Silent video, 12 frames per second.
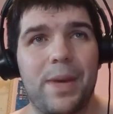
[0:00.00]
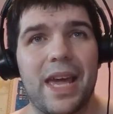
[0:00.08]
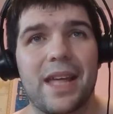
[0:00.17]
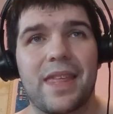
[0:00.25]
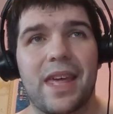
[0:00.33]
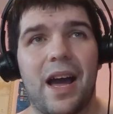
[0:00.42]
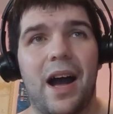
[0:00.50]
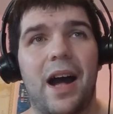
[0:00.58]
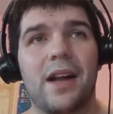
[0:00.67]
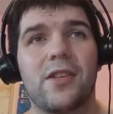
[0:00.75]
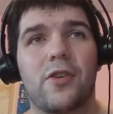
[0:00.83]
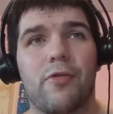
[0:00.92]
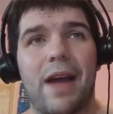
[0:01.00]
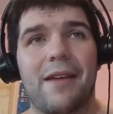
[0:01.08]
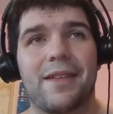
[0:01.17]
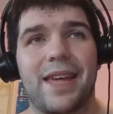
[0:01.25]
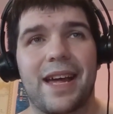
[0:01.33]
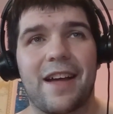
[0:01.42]
being the
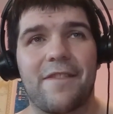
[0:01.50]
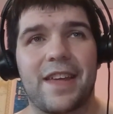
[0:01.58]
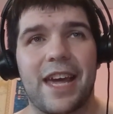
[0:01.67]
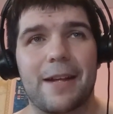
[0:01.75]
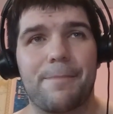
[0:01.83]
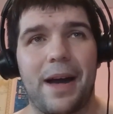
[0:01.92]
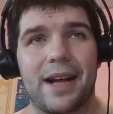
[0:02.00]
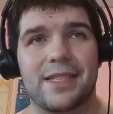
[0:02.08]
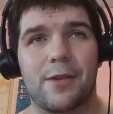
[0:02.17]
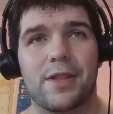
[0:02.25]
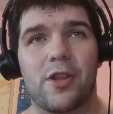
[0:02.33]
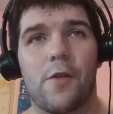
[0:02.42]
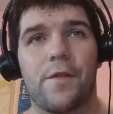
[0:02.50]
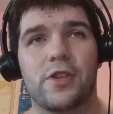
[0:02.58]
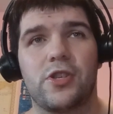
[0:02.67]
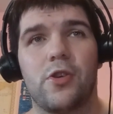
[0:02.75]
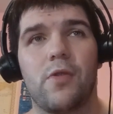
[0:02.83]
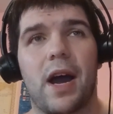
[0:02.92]
uncrowned king of kickboxing with
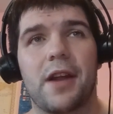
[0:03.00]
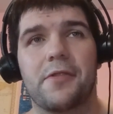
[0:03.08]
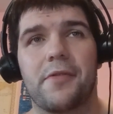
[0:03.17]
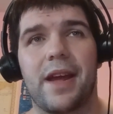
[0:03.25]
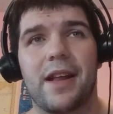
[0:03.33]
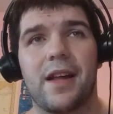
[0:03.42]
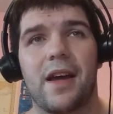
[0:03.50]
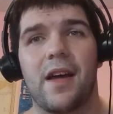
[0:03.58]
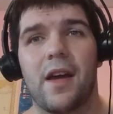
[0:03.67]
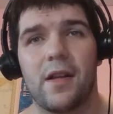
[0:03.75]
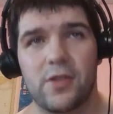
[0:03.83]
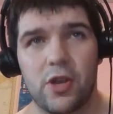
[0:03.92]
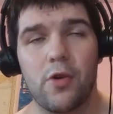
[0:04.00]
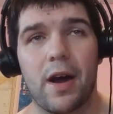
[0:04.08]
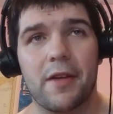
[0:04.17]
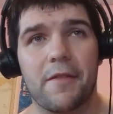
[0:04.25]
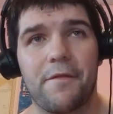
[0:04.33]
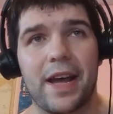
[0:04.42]
over 200,
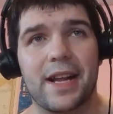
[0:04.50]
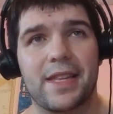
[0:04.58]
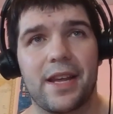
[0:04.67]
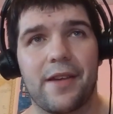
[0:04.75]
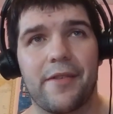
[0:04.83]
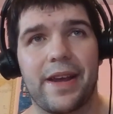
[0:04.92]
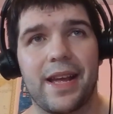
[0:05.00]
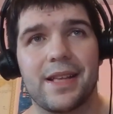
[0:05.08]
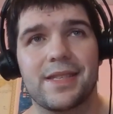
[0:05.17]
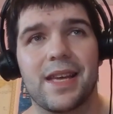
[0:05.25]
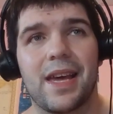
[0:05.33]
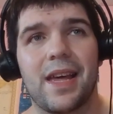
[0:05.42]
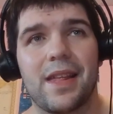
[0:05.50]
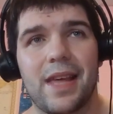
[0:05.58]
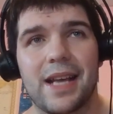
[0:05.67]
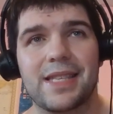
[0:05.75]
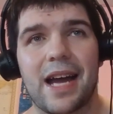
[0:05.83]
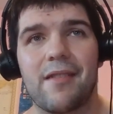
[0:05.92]
200 victories.
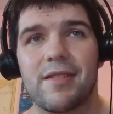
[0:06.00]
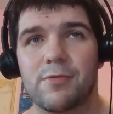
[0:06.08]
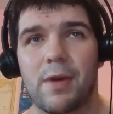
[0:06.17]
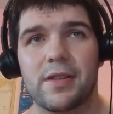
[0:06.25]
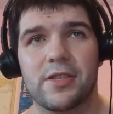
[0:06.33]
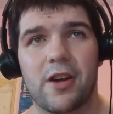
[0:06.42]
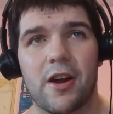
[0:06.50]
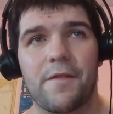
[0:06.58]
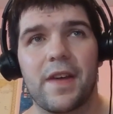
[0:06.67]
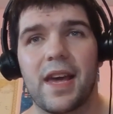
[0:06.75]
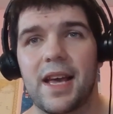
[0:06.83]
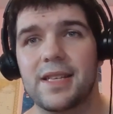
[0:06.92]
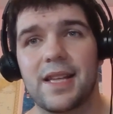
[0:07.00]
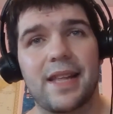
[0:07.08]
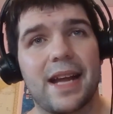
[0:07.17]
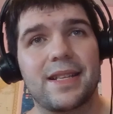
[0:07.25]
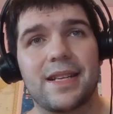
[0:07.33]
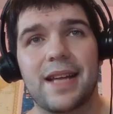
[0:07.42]
His title is well deserved. He's
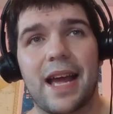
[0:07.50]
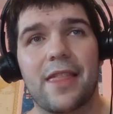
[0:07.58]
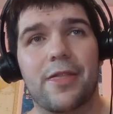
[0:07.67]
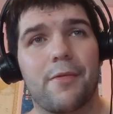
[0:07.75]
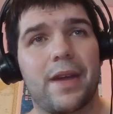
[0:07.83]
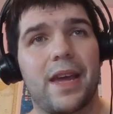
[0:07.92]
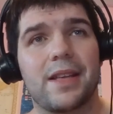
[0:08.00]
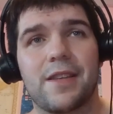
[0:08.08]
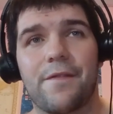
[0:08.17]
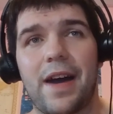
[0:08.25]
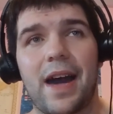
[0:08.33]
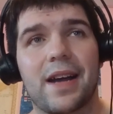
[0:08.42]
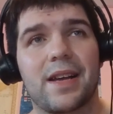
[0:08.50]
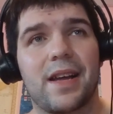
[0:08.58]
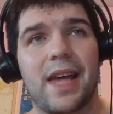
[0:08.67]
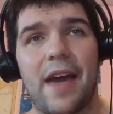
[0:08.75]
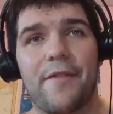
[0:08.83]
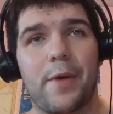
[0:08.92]
a 1993
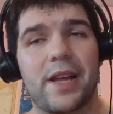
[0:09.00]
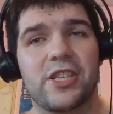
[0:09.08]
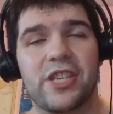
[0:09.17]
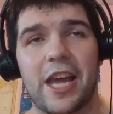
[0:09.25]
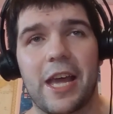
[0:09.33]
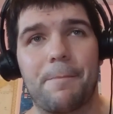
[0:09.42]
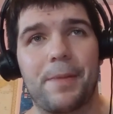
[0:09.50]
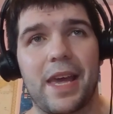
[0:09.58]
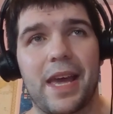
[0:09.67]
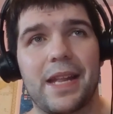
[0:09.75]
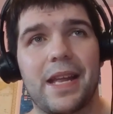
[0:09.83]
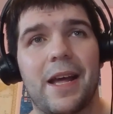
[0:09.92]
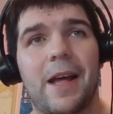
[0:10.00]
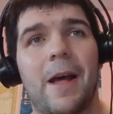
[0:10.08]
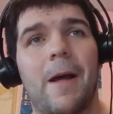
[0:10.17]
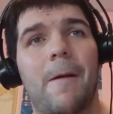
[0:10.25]
Savak heavyweight champion.